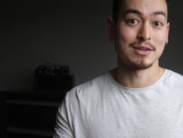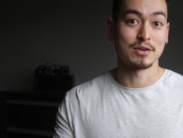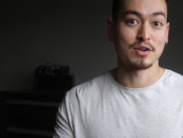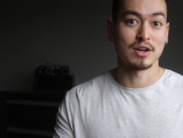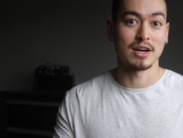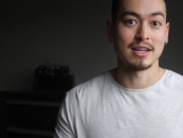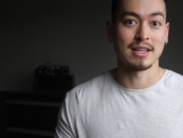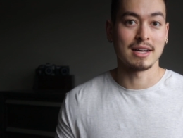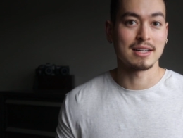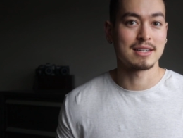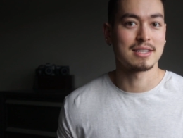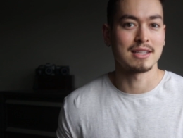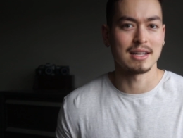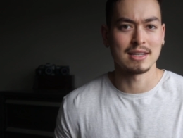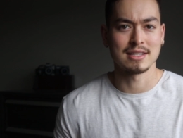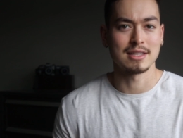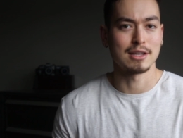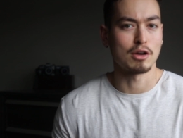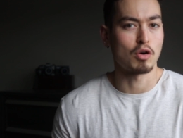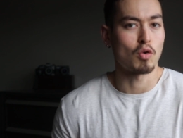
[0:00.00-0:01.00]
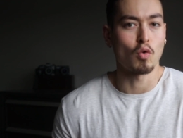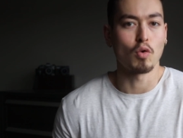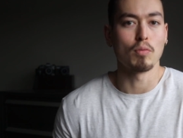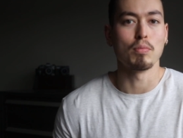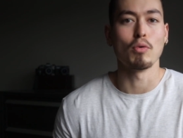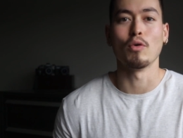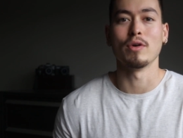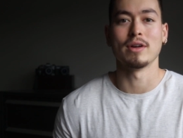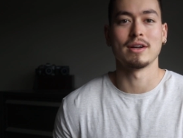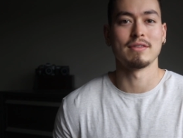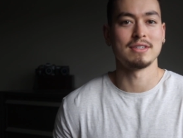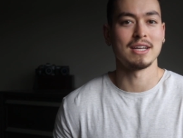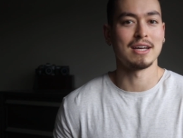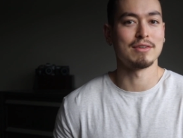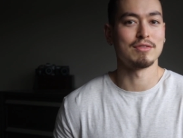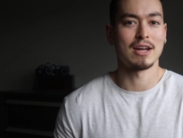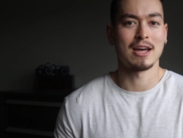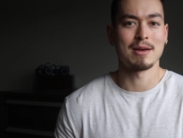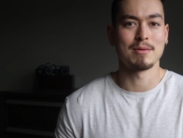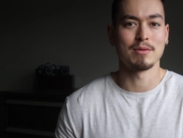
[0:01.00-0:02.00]
Okay, that's that's the whole point of
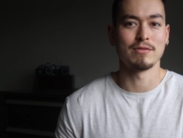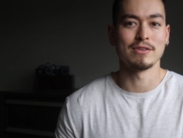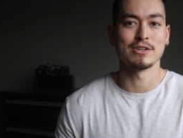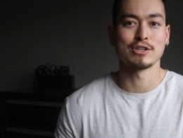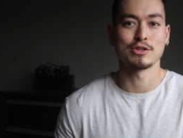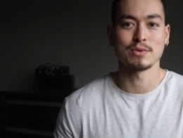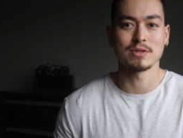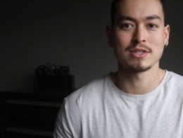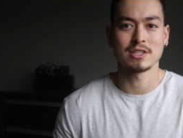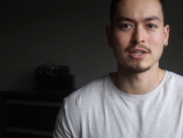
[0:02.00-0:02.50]
David Hammond Visual.